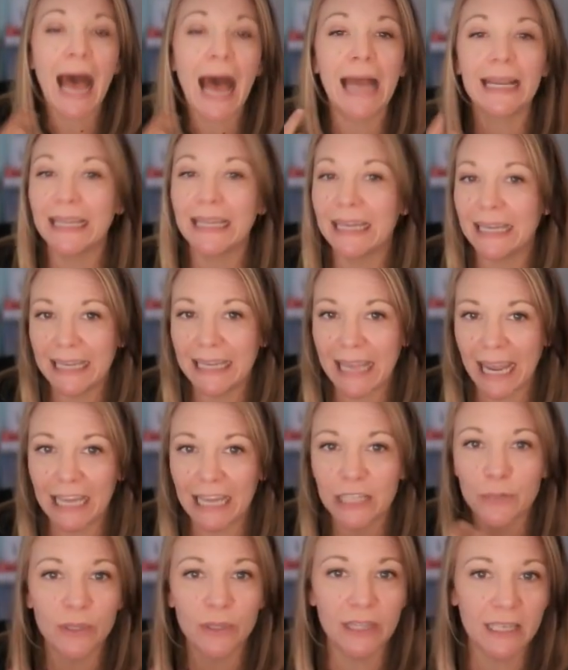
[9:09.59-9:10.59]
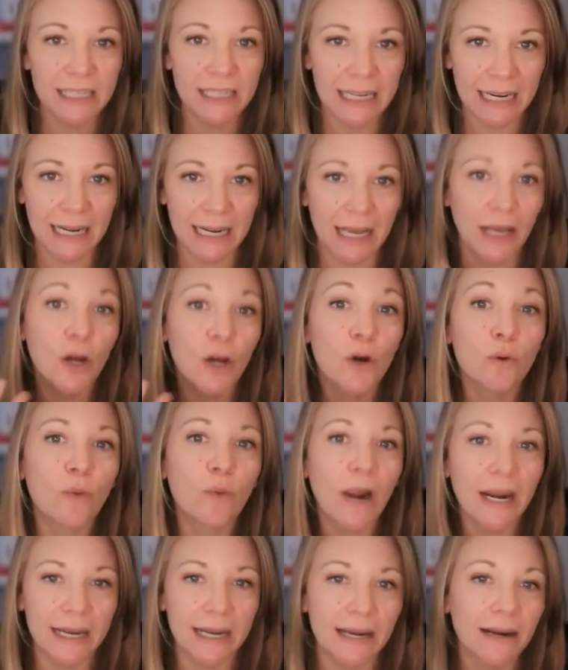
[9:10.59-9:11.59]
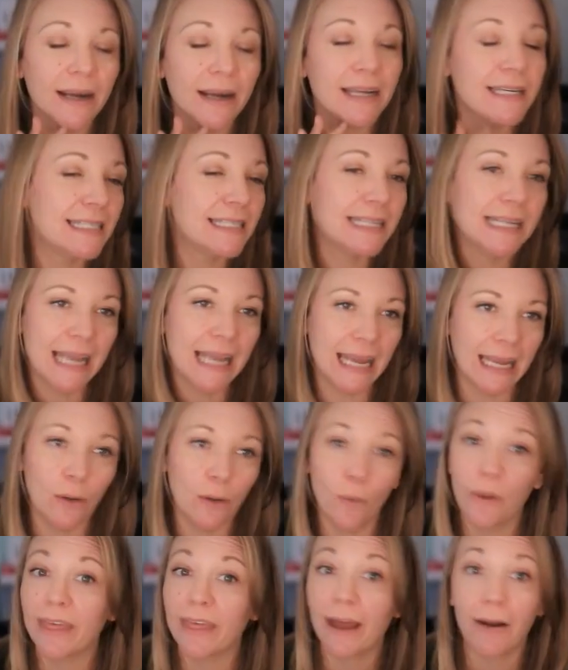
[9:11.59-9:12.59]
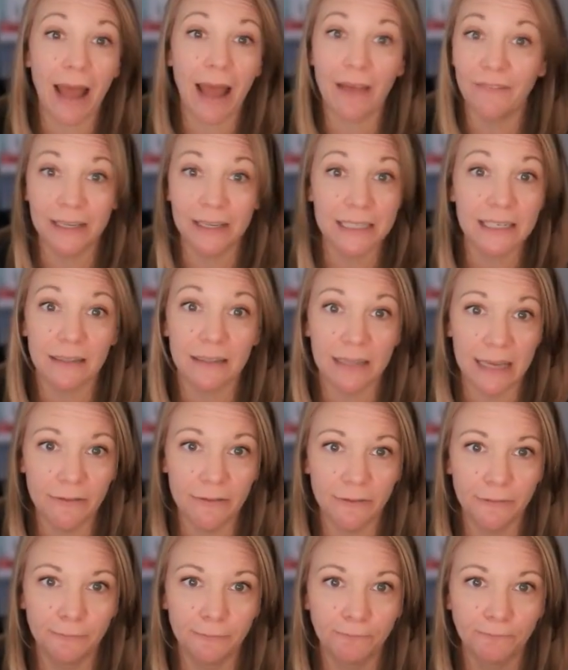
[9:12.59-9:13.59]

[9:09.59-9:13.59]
I can engage with the data right here and dig in without having to leave.